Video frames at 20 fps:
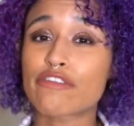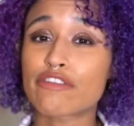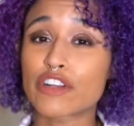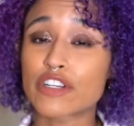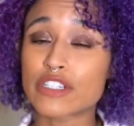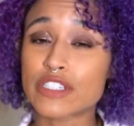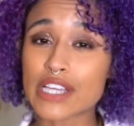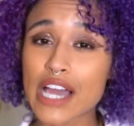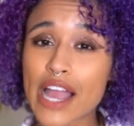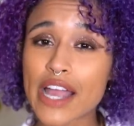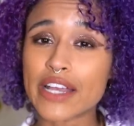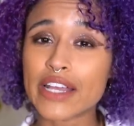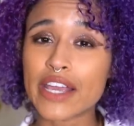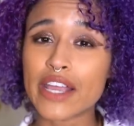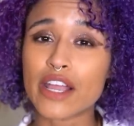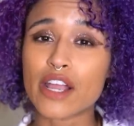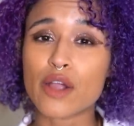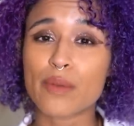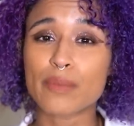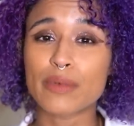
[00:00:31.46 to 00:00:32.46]
for dyed
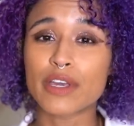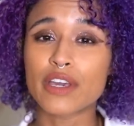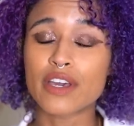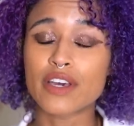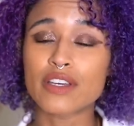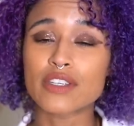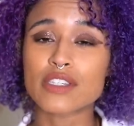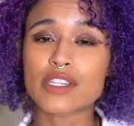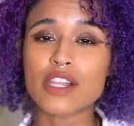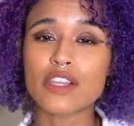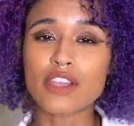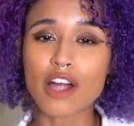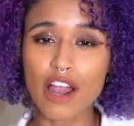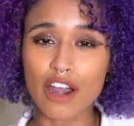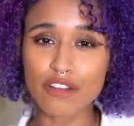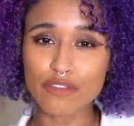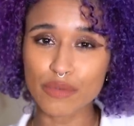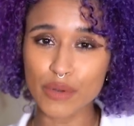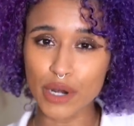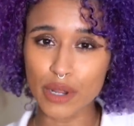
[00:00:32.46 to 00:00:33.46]
hair because a lot
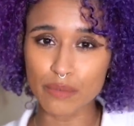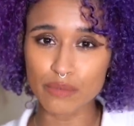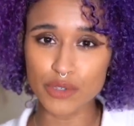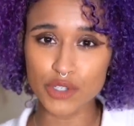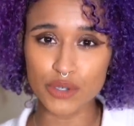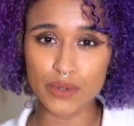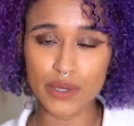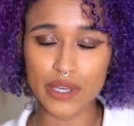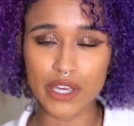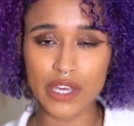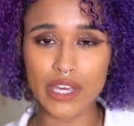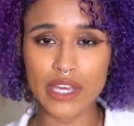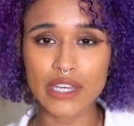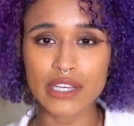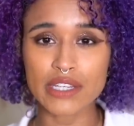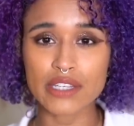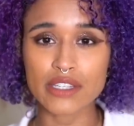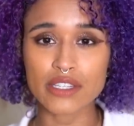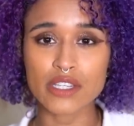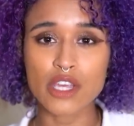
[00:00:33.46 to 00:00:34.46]
of what I'm doing
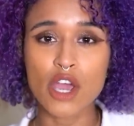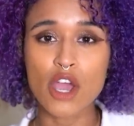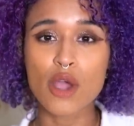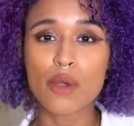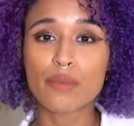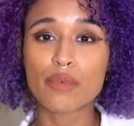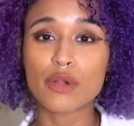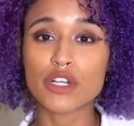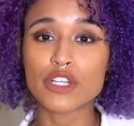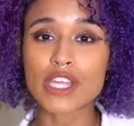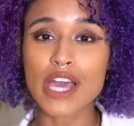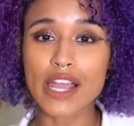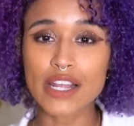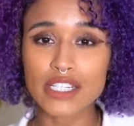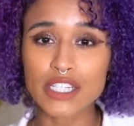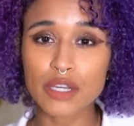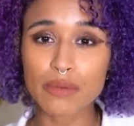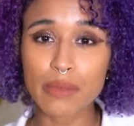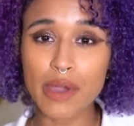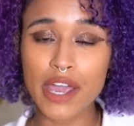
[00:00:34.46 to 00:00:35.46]
is
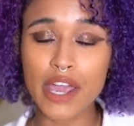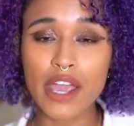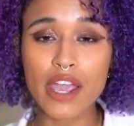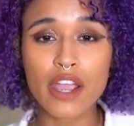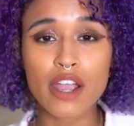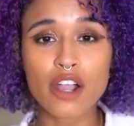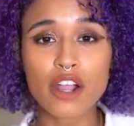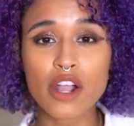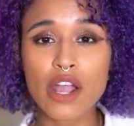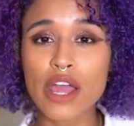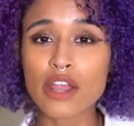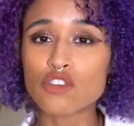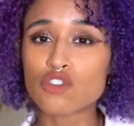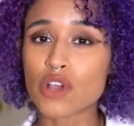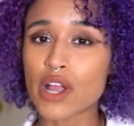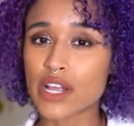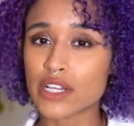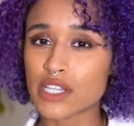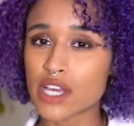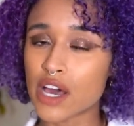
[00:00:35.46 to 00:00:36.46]
protecting my hair and
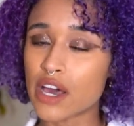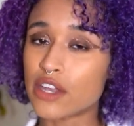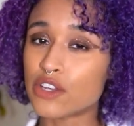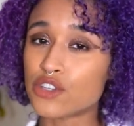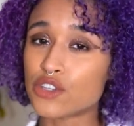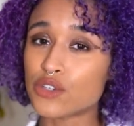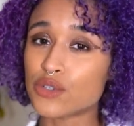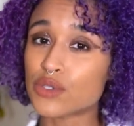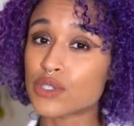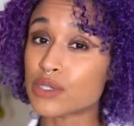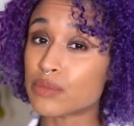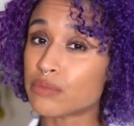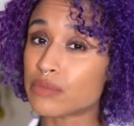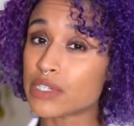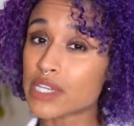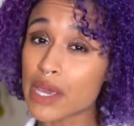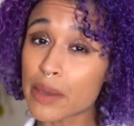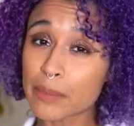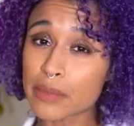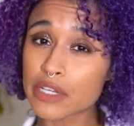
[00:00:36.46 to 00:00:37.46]
trying to undo some
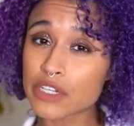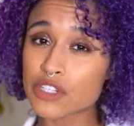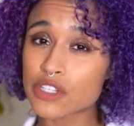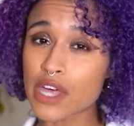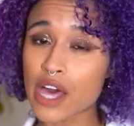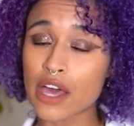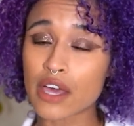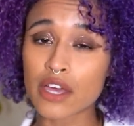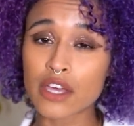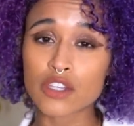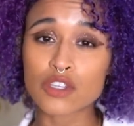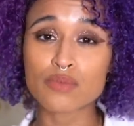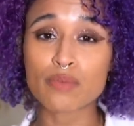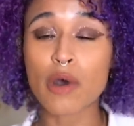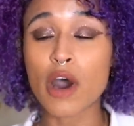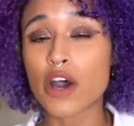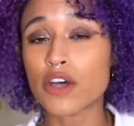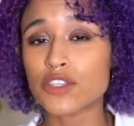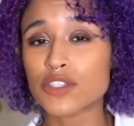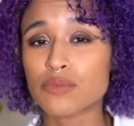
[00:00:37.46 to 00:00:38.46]
damage that has
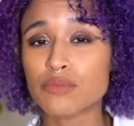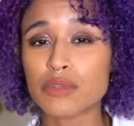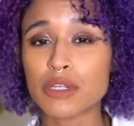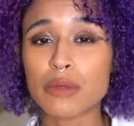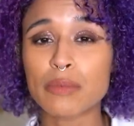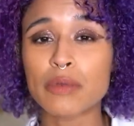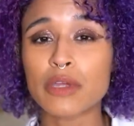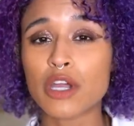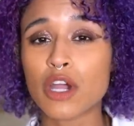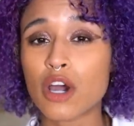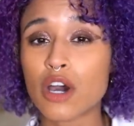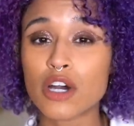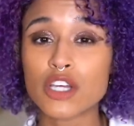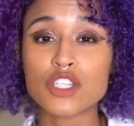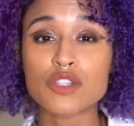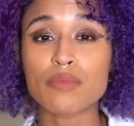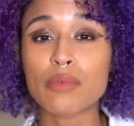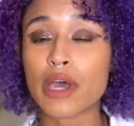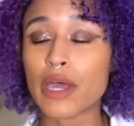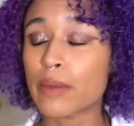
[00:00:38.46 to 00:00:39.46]
possibly been
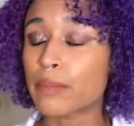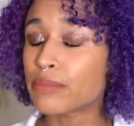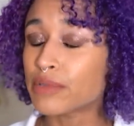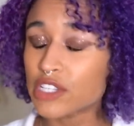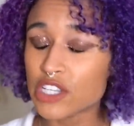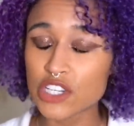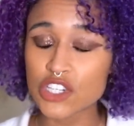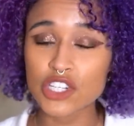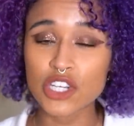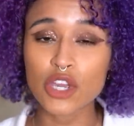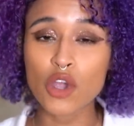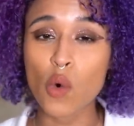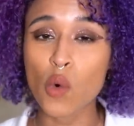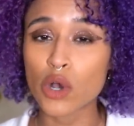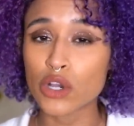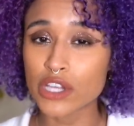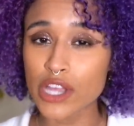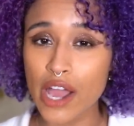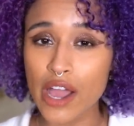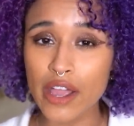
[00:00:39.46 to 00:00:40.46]
caused by bleaching or
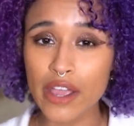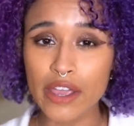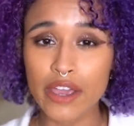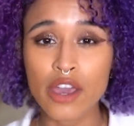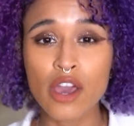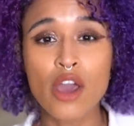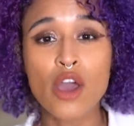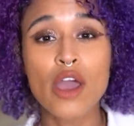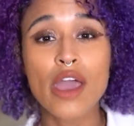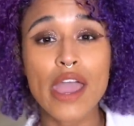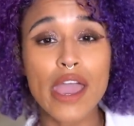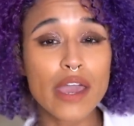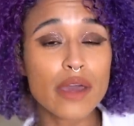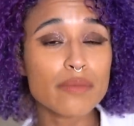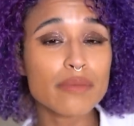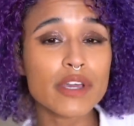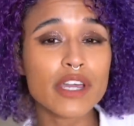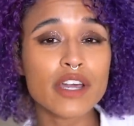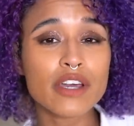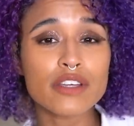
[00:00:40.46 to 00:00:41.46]
dyeing. And
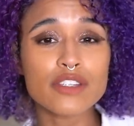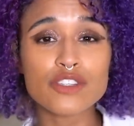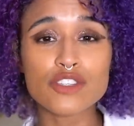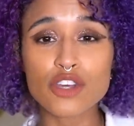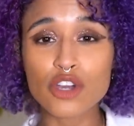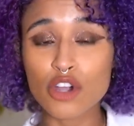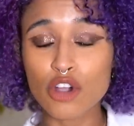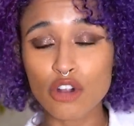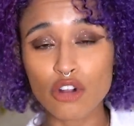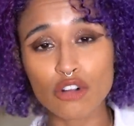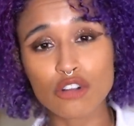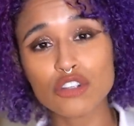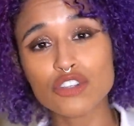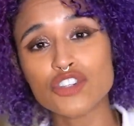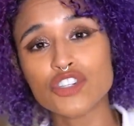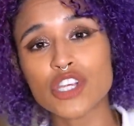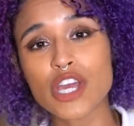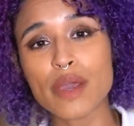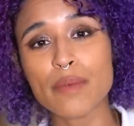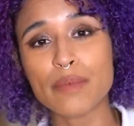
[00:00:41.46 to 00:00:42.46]
because the curl
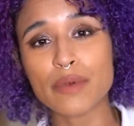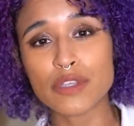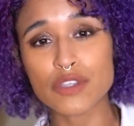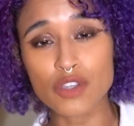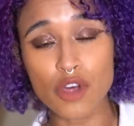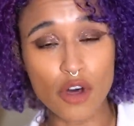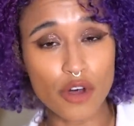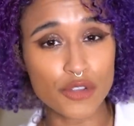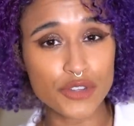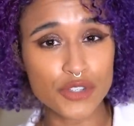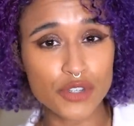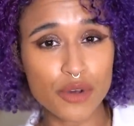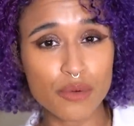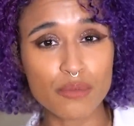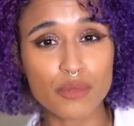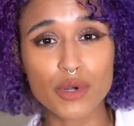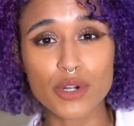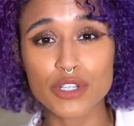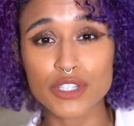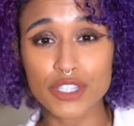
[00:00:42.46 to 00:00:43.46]
shape is also
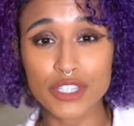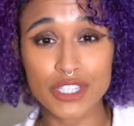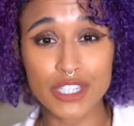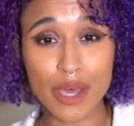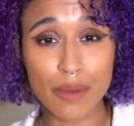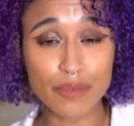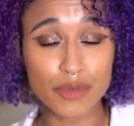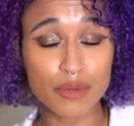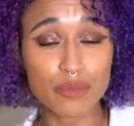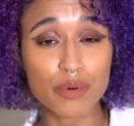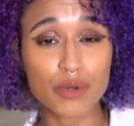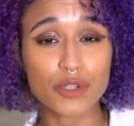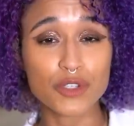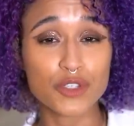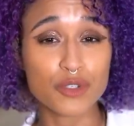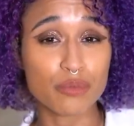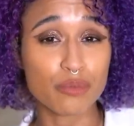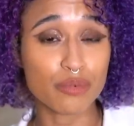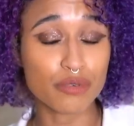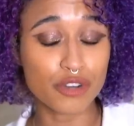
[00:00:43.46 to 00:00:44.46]
more susceptible
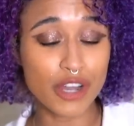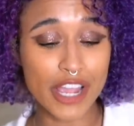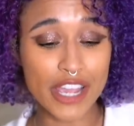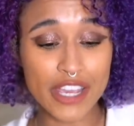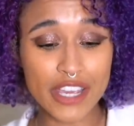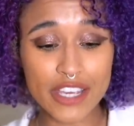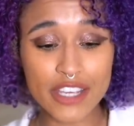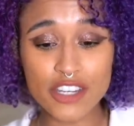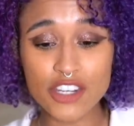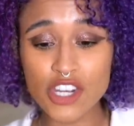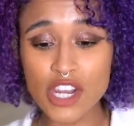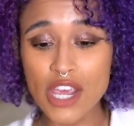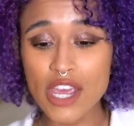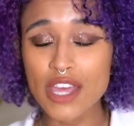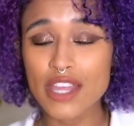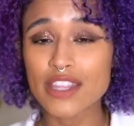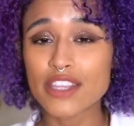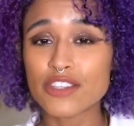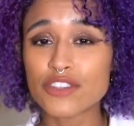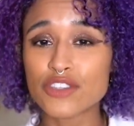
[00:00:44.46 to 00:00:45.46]
to breakage,
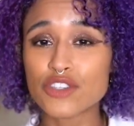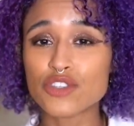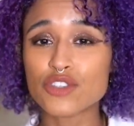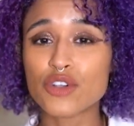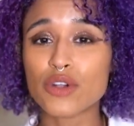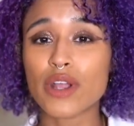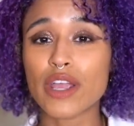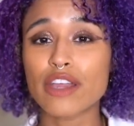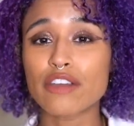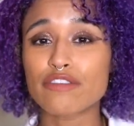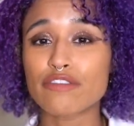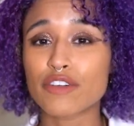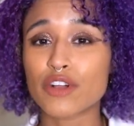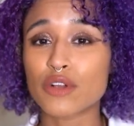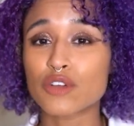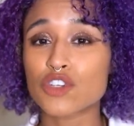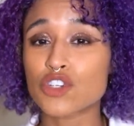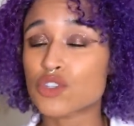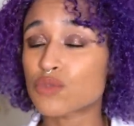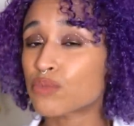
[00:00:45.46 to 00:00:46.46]
this is great for
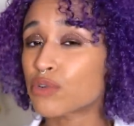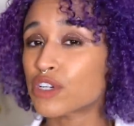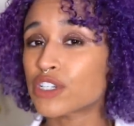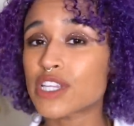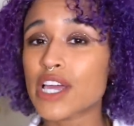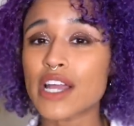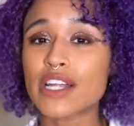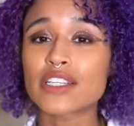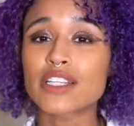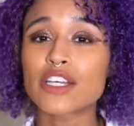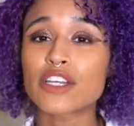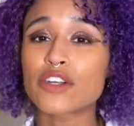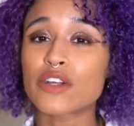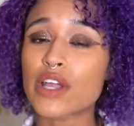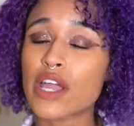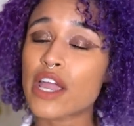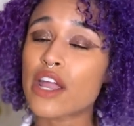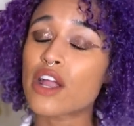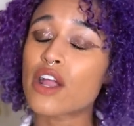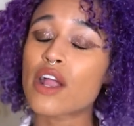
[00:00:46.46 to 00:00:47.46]
just protecting your
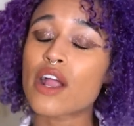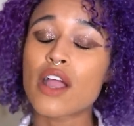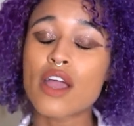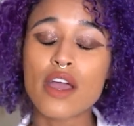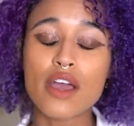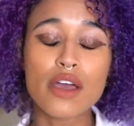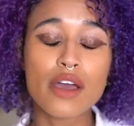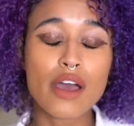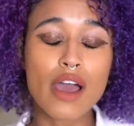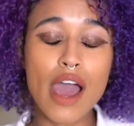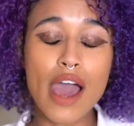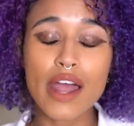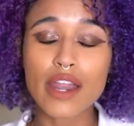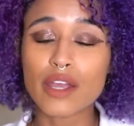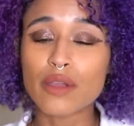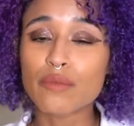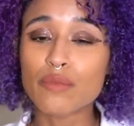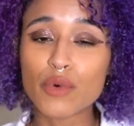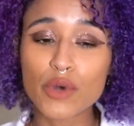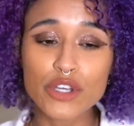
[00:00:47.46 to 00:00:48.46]
hair,
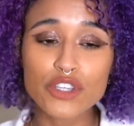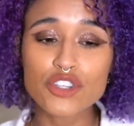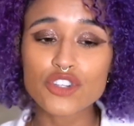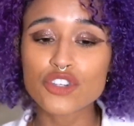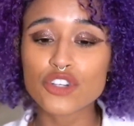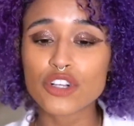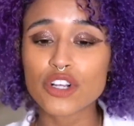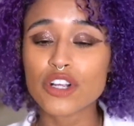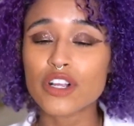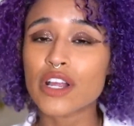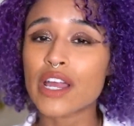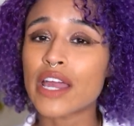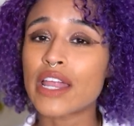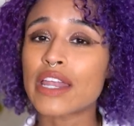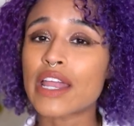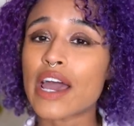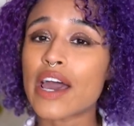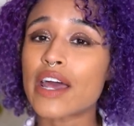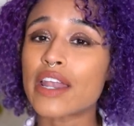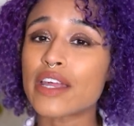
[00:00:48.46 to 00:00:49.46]
adding moisture,
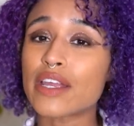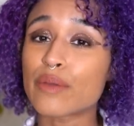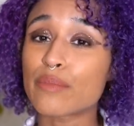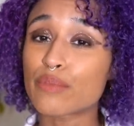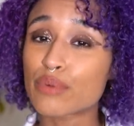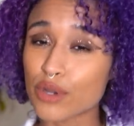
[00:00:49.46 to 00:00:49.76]
and adding